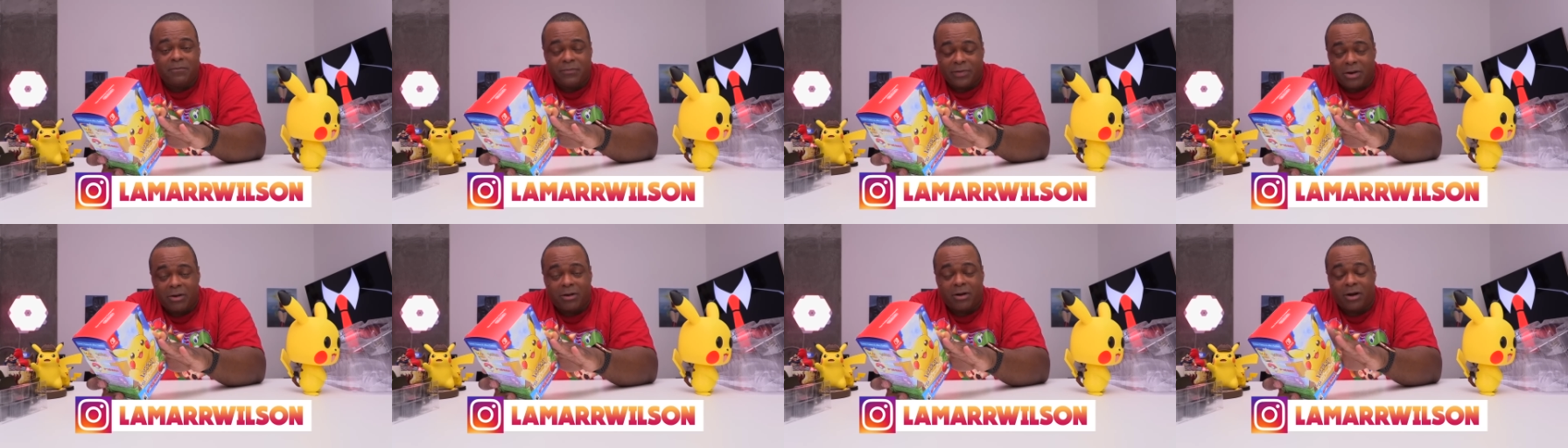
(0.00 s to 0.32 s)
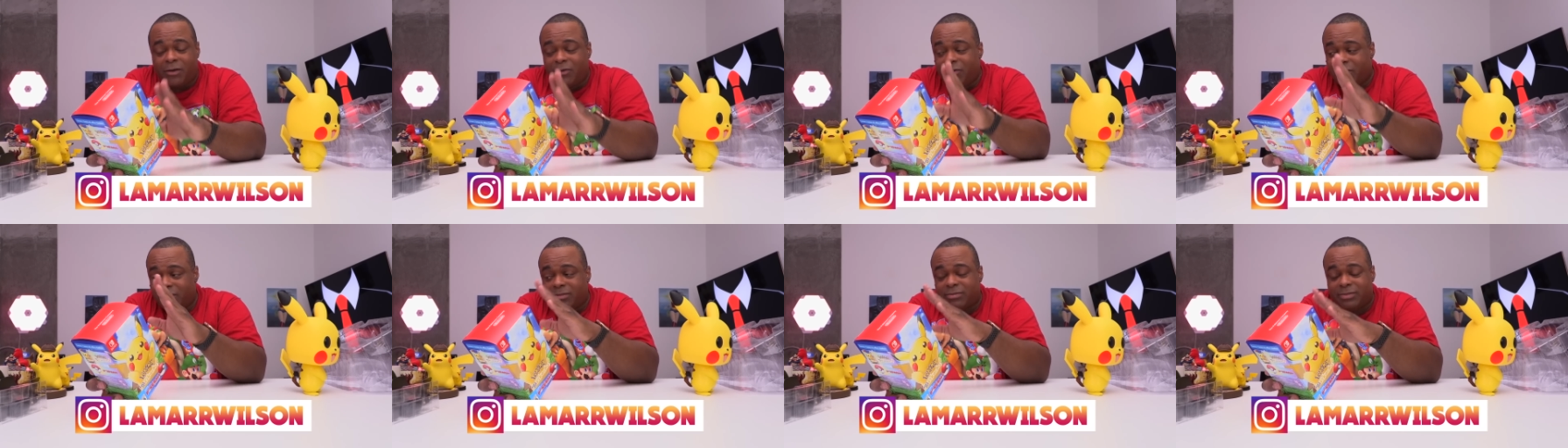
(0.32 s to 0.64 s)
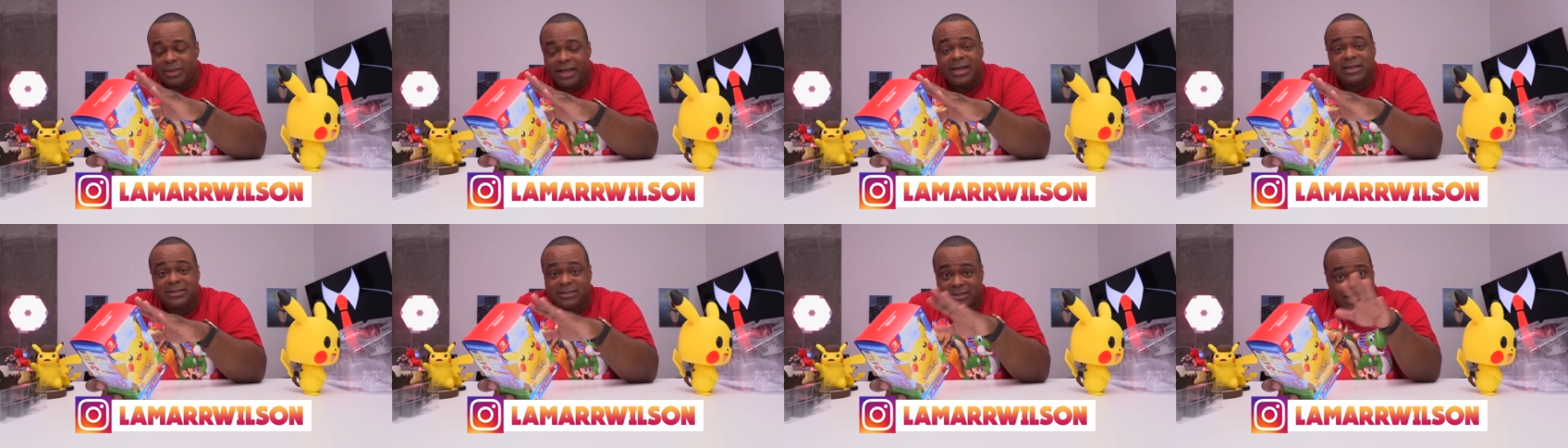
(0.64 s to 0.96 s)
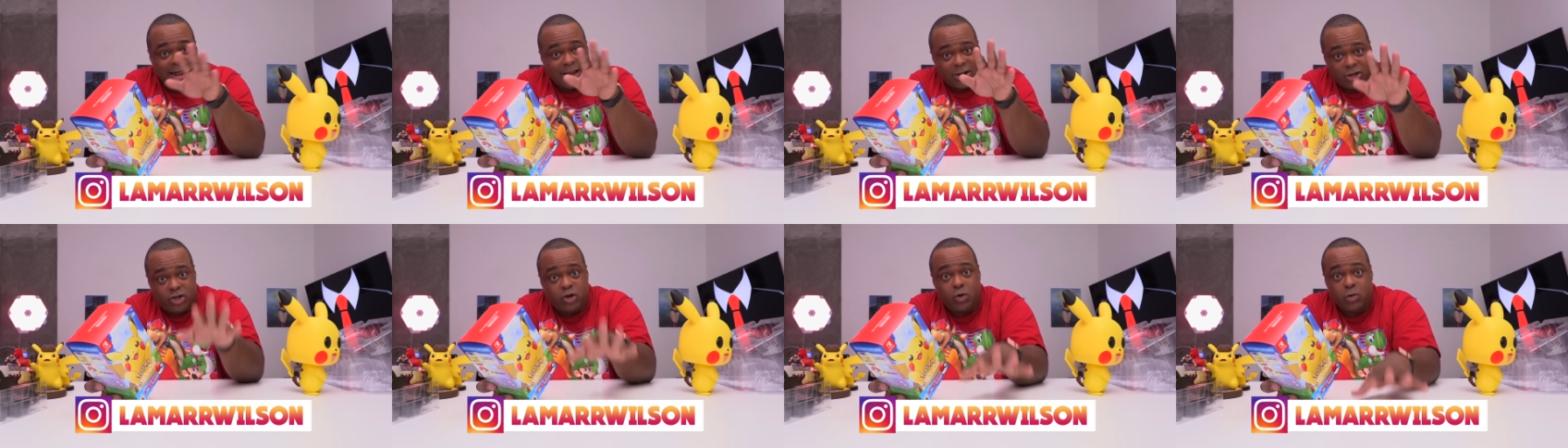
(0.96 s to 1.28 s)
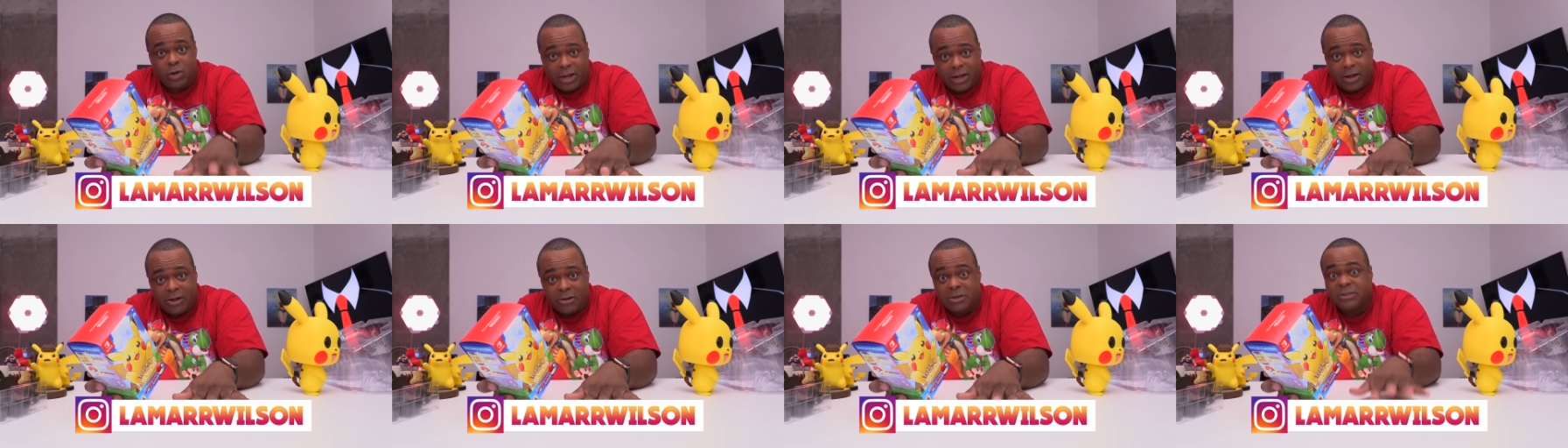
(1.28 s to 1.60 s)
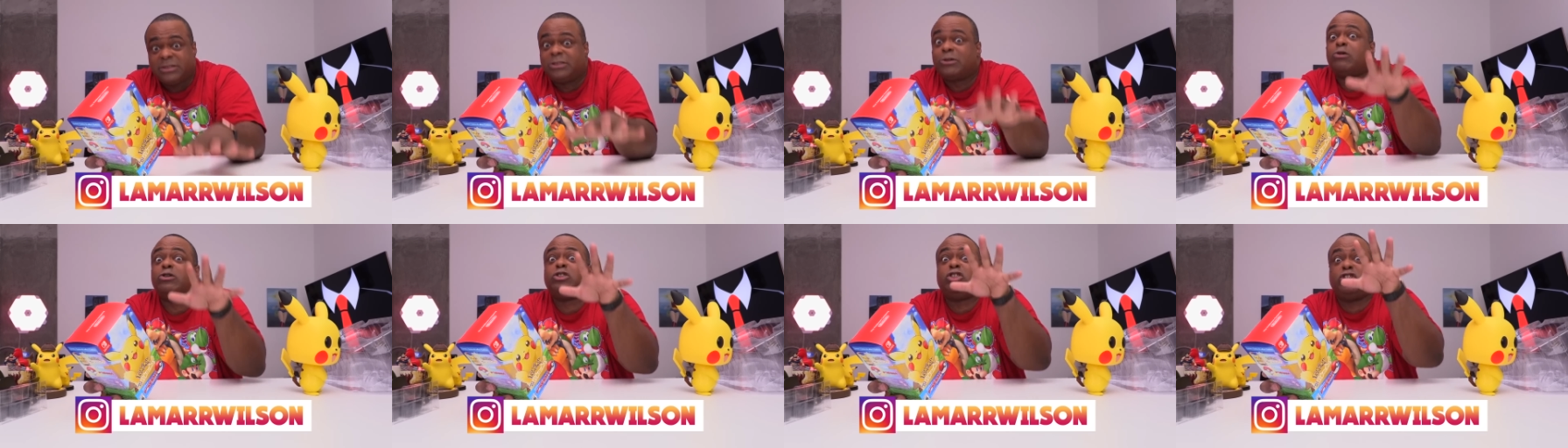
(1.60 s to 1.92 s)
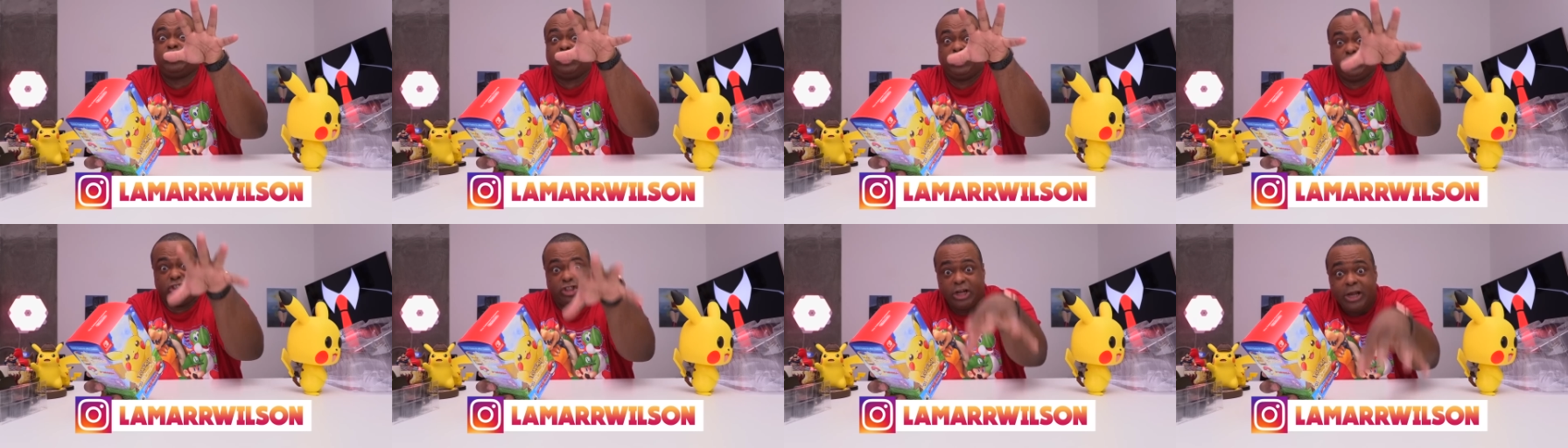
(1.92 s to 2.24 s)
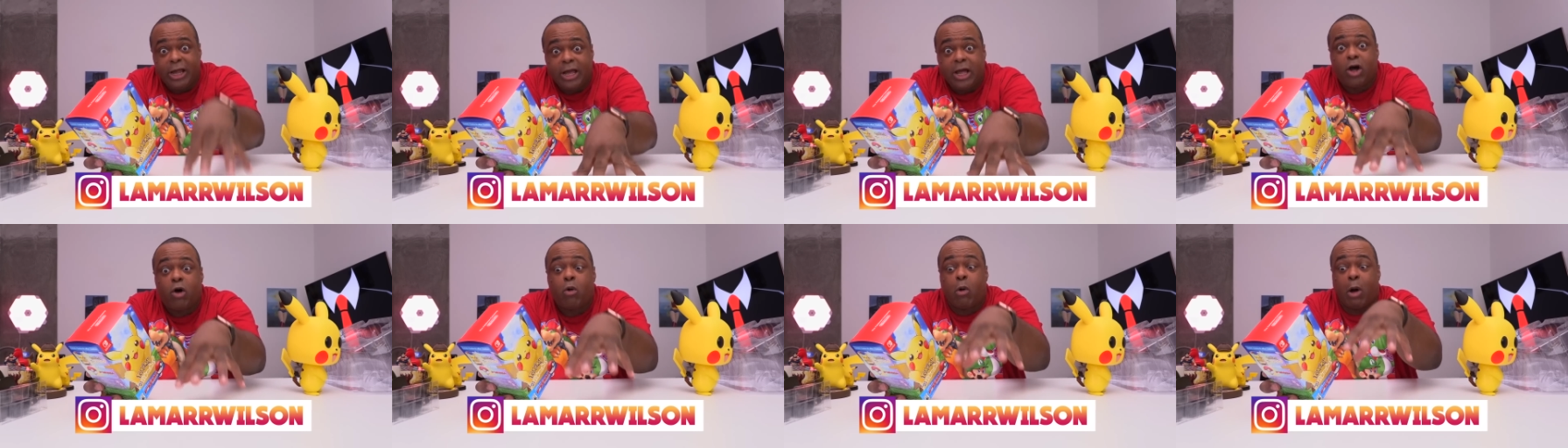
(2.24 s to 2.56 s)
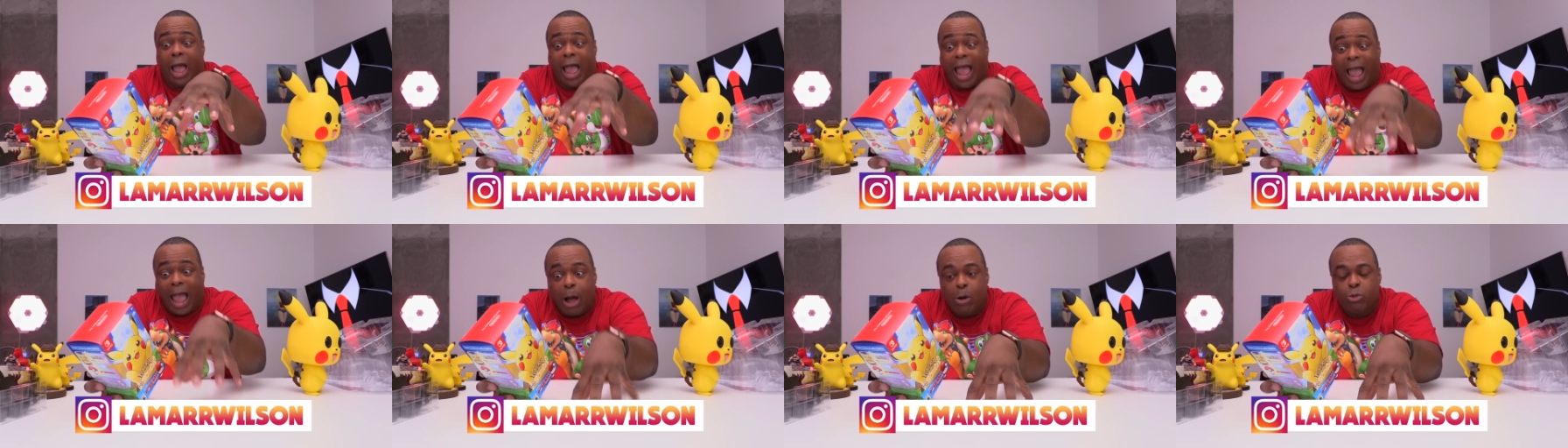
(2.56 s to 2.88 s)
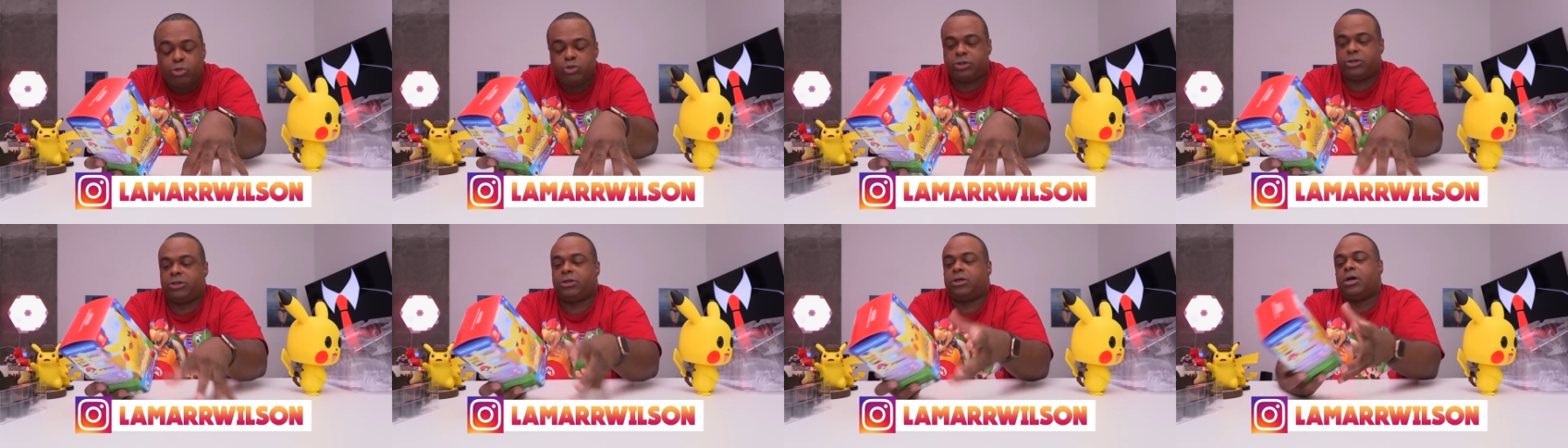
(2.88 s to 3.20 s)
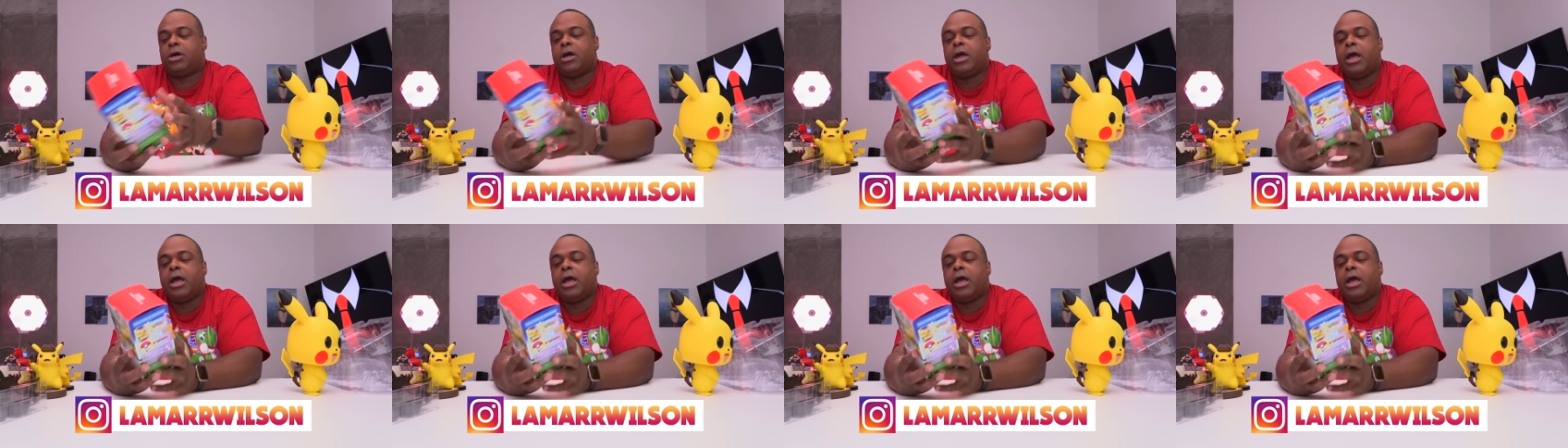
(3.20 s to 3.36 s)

There are other things that I do here, so chill out.